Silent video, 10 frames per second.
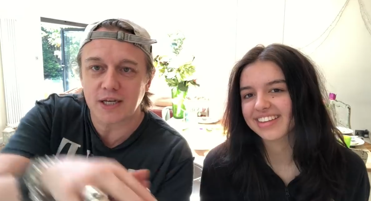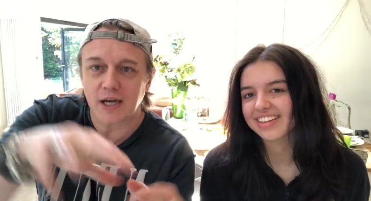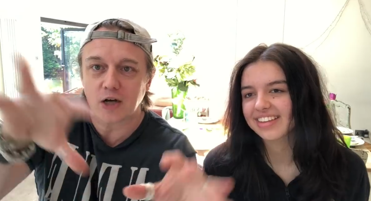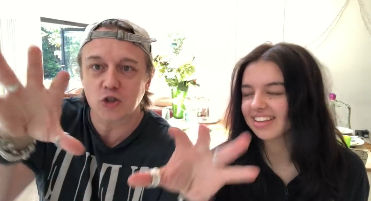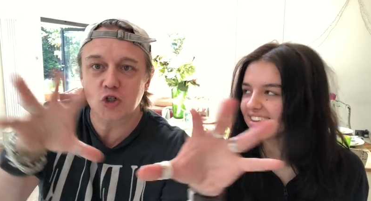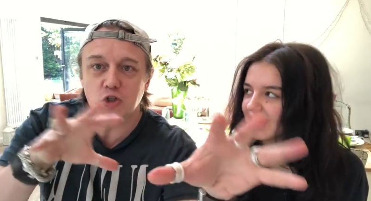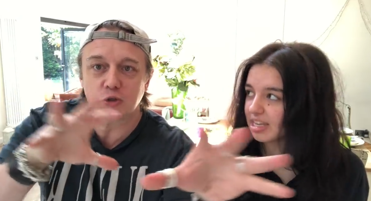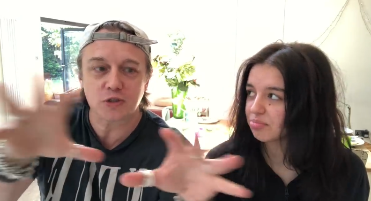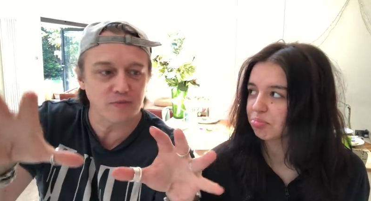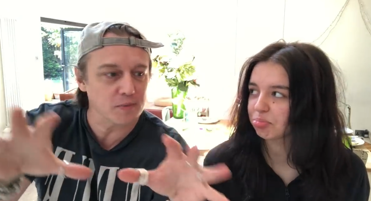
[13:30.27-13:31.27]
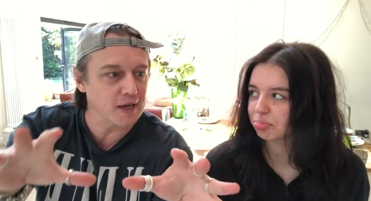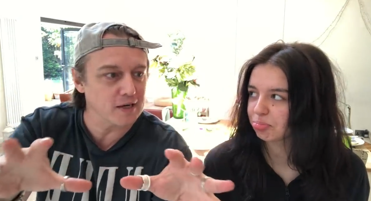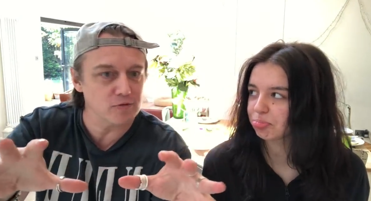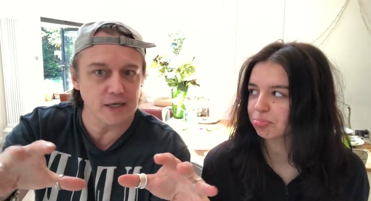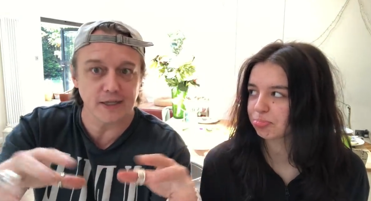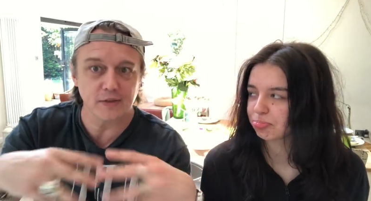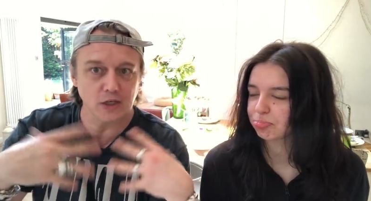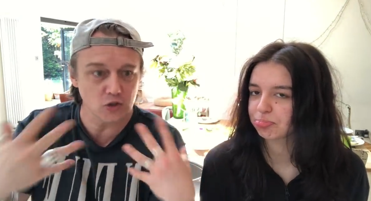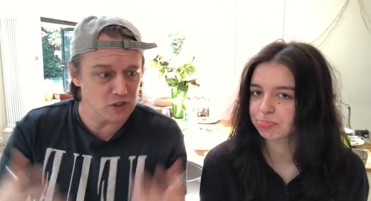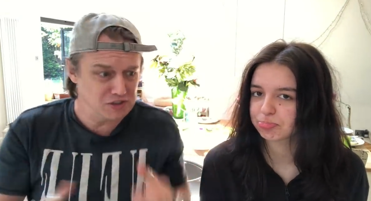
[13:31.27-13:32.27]
Speaker 1: singing under shots of them getting ready, and then
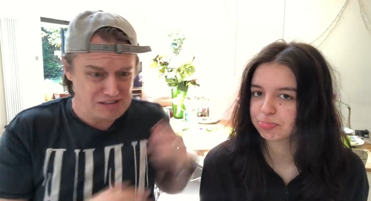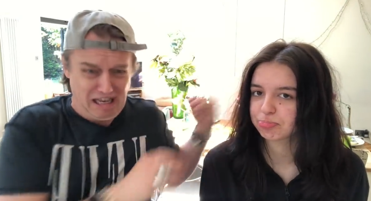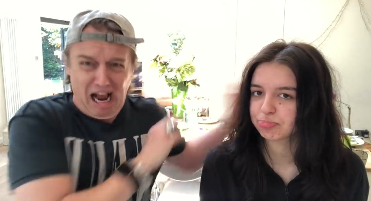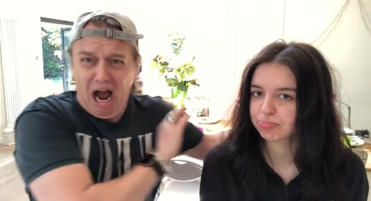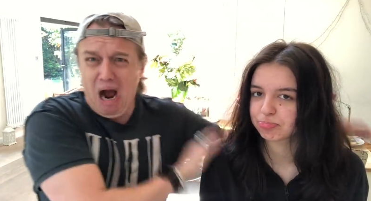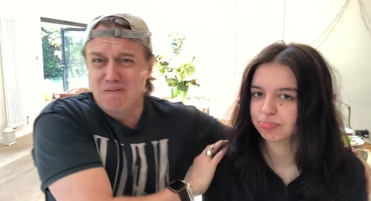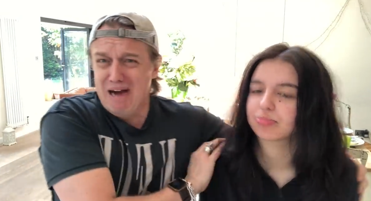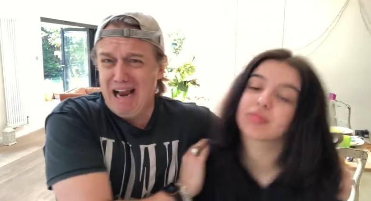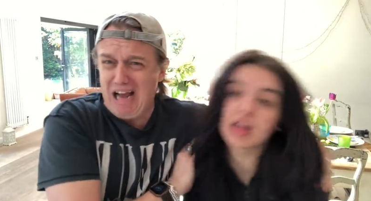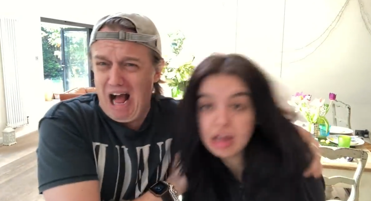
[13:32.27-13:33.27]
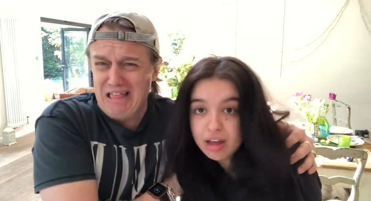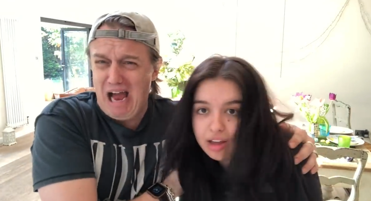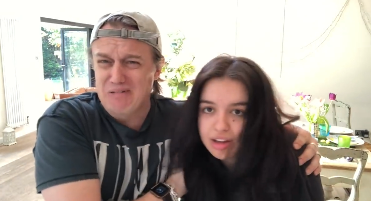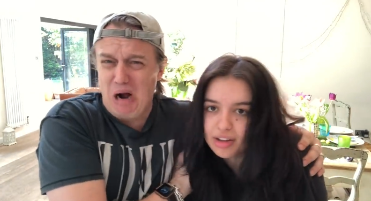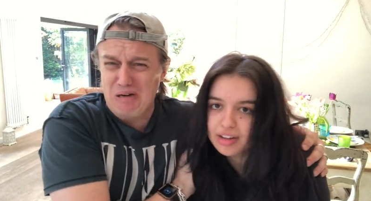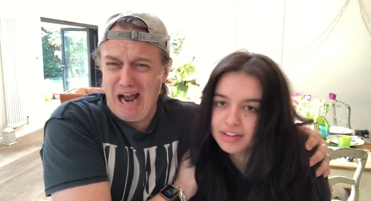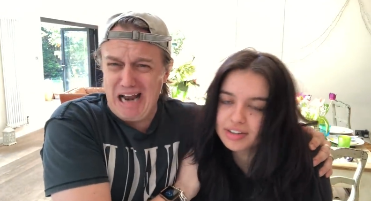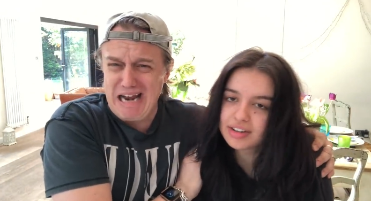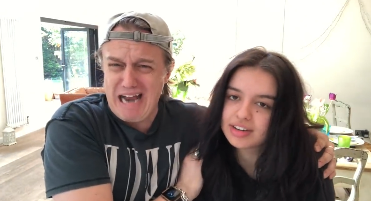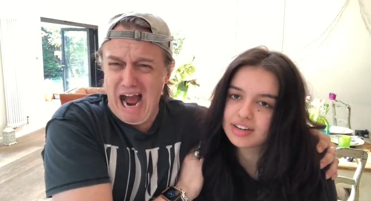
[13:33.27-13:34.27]
you start to think, oh my god, they're all
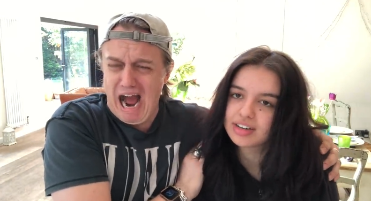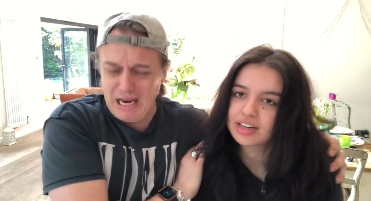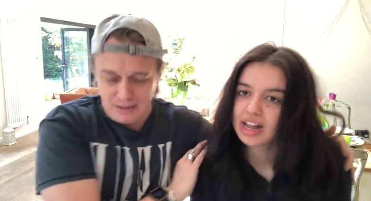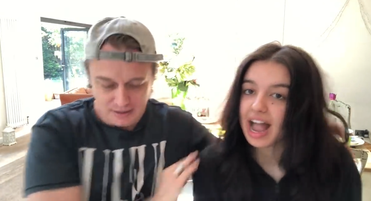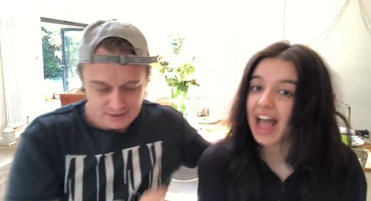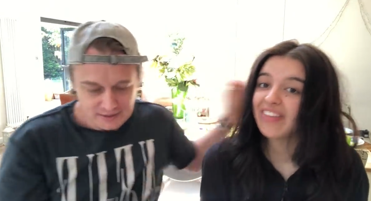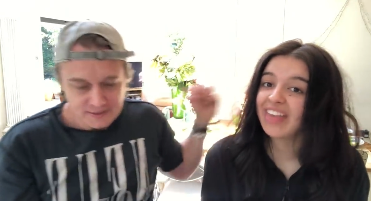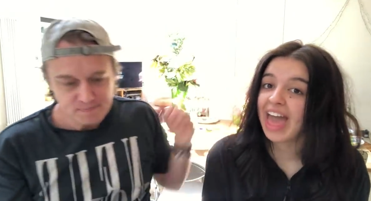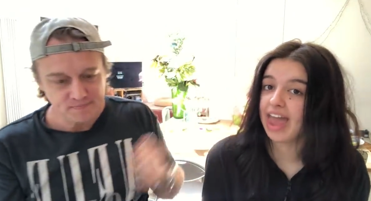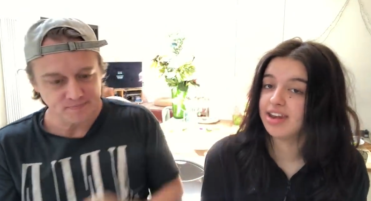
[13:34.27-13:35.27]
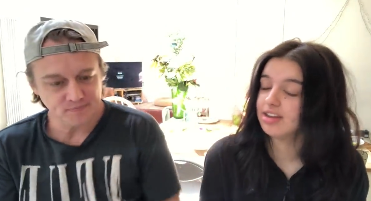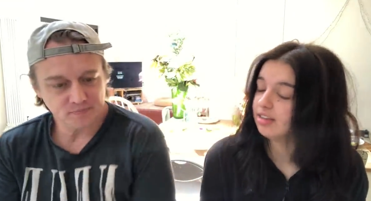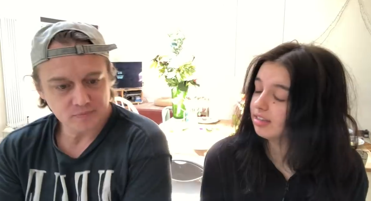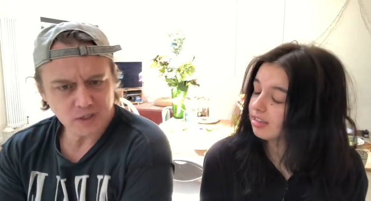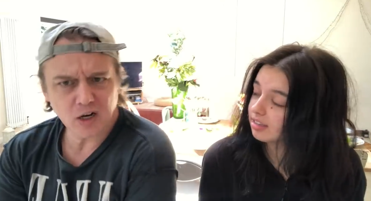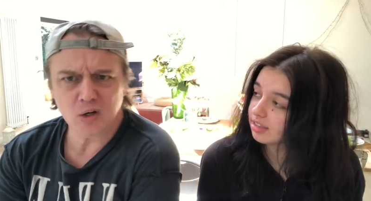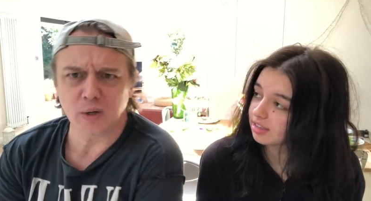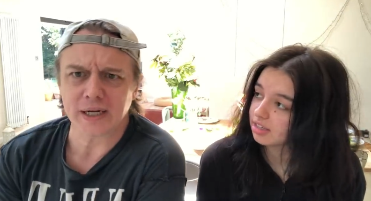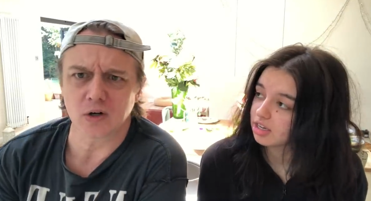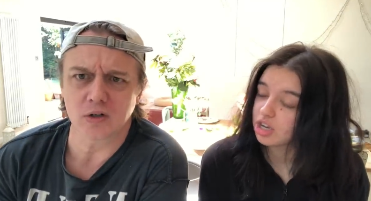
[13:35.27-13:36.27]
gonna die.
Speaker 2: And then
Speaker 1: Oh,
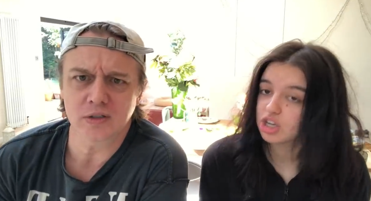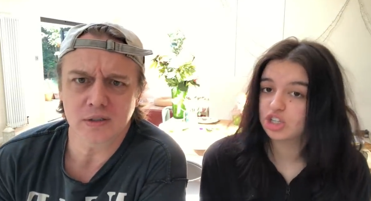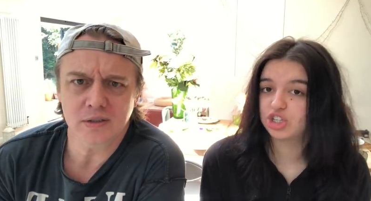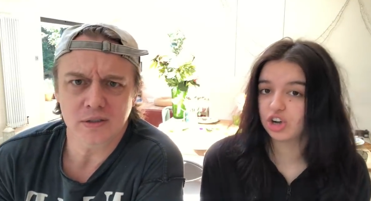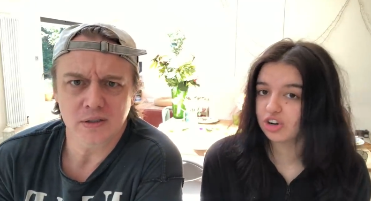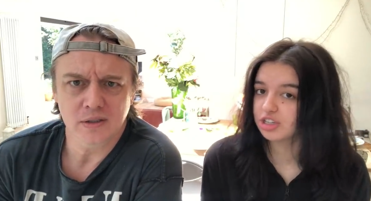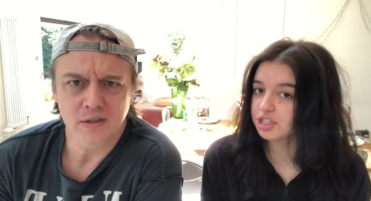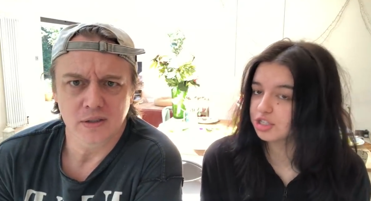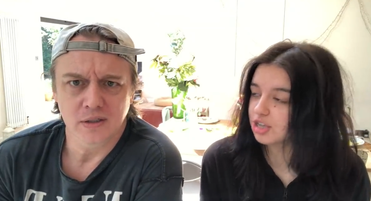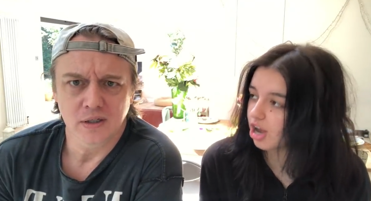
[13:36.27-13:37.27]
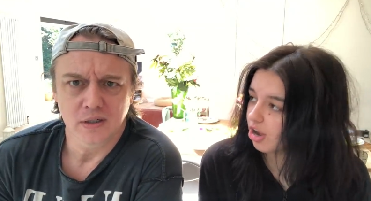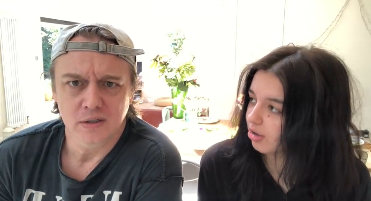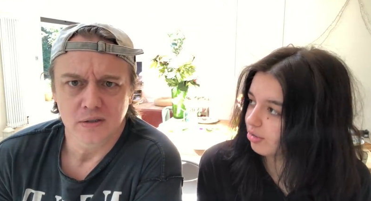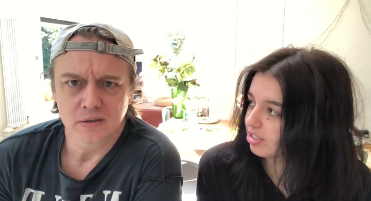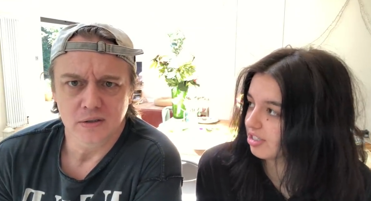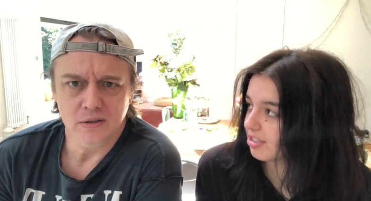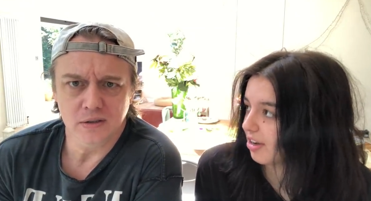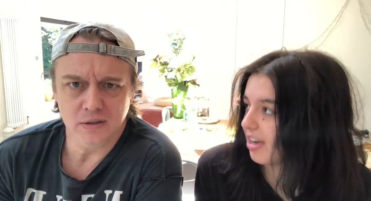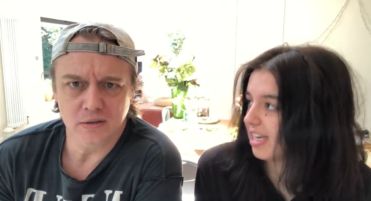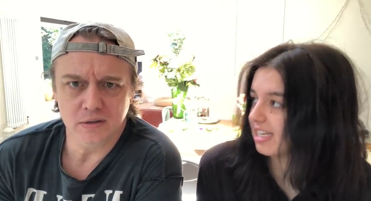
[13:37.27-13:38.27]
hang on.
Speaker 2: Jon Snow
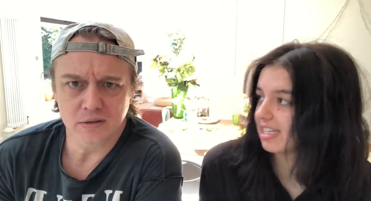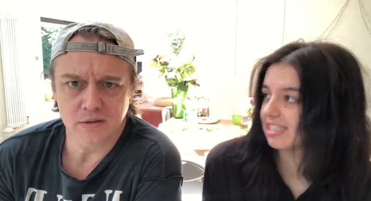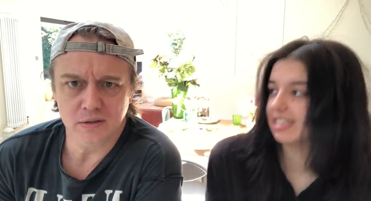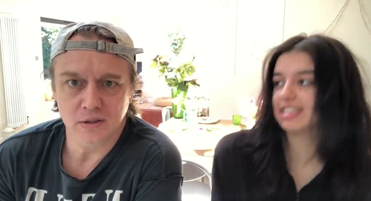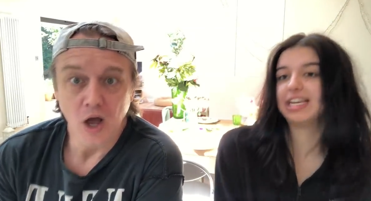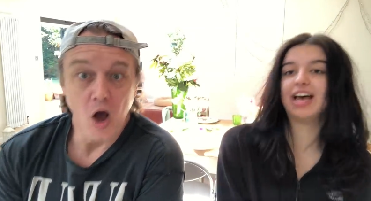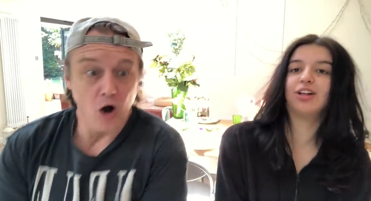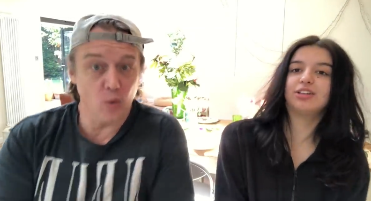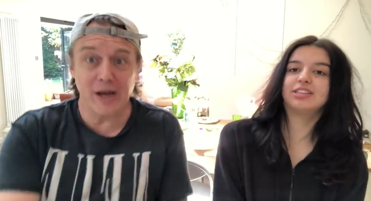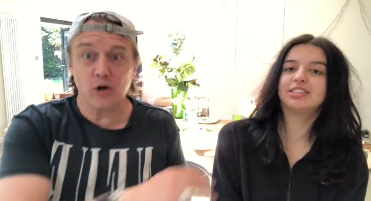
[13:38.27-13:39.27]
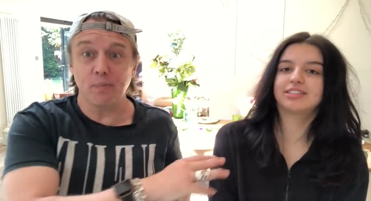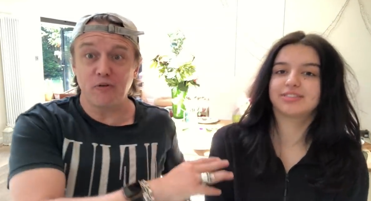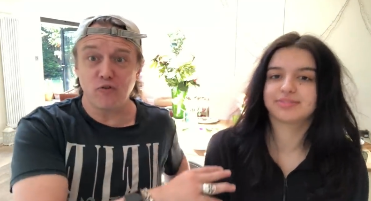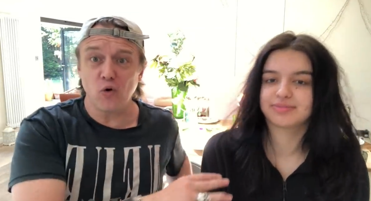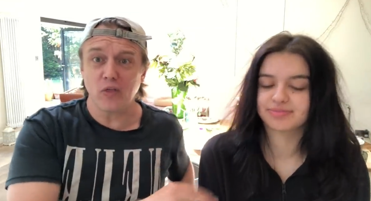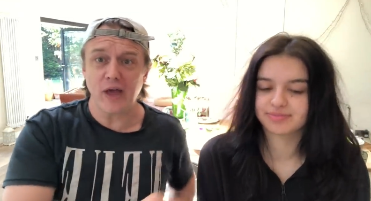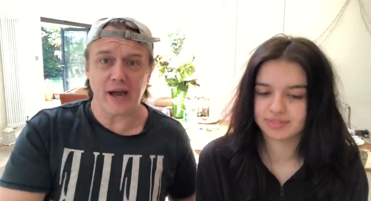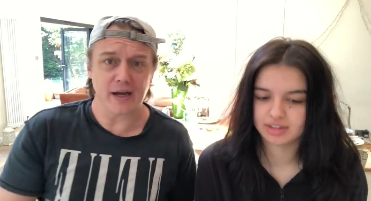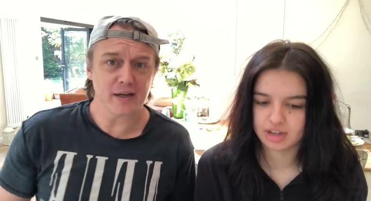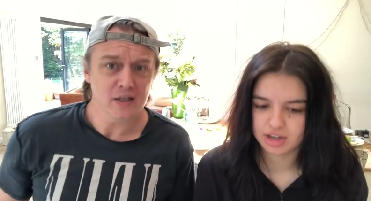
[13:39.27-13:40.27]
decided to tell. Oh, hang on.
Speaker 1: Before
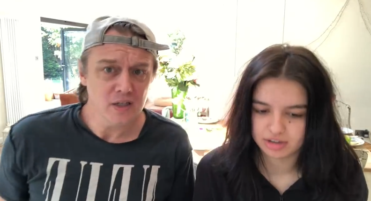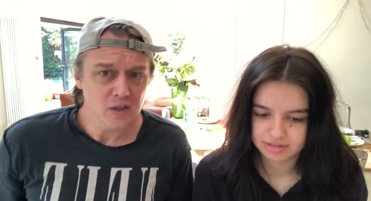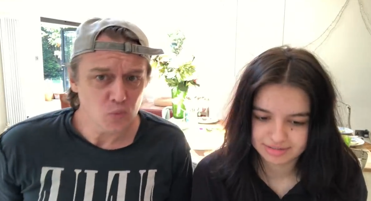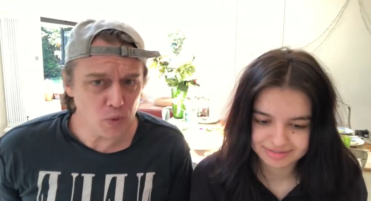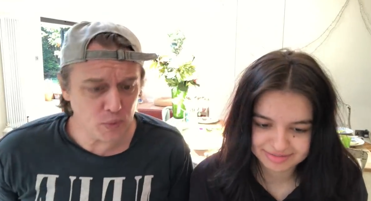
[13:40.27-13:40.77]
that, oh. we